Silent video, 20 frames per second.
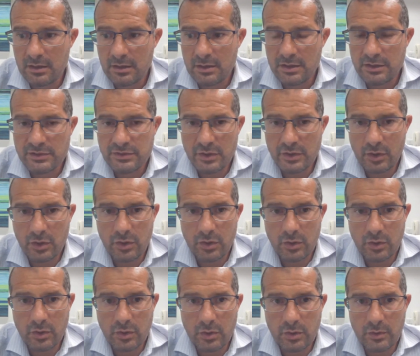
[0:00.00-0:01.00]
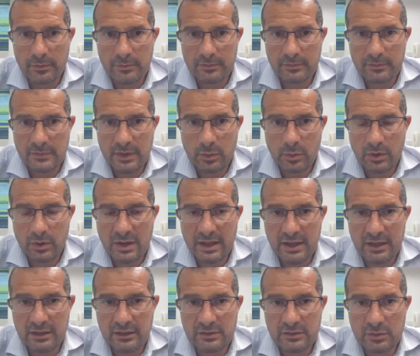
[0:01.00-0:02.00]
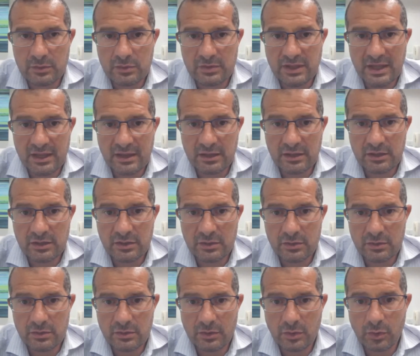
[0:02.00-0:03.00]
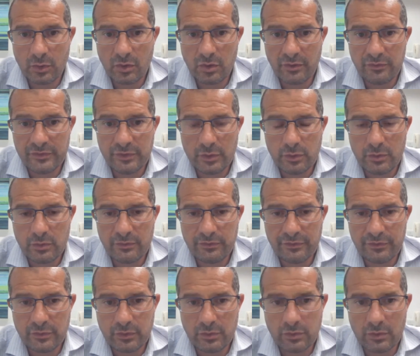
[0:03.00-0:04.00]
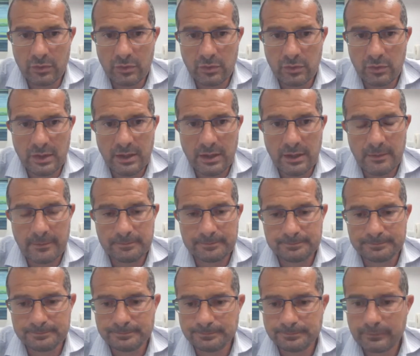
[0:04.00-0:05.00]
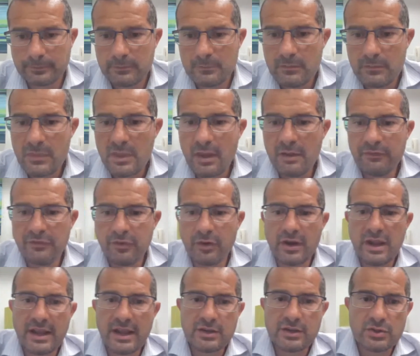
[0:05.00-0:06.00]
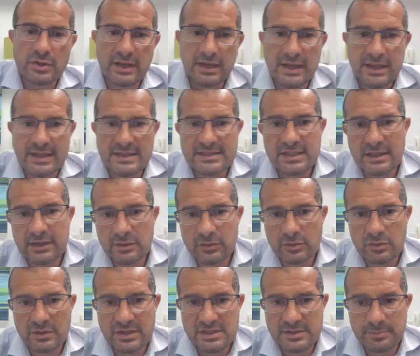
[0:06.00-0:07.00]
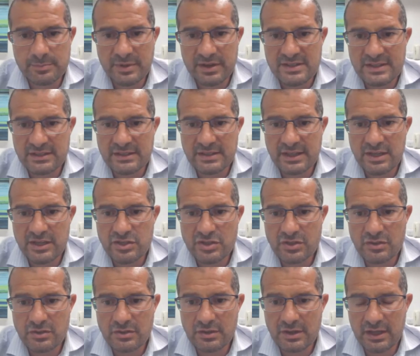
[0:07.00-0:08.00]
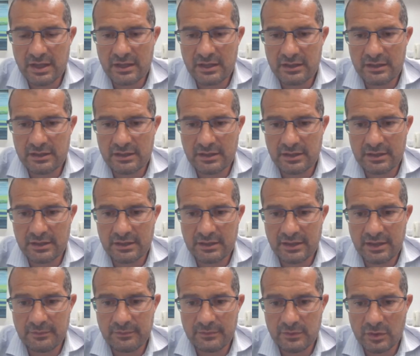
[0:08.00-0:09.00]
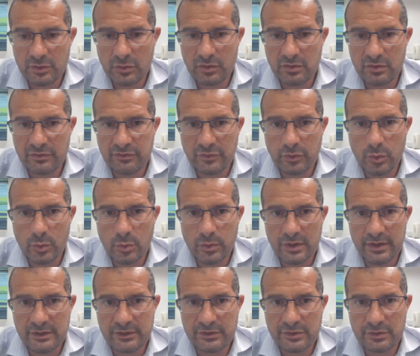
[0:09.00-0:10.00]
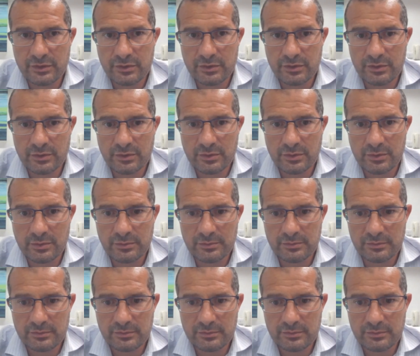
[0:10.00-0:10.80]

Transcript: So I would like to thank you, all of you, for actually listening to this presentation, and yeah, look forward to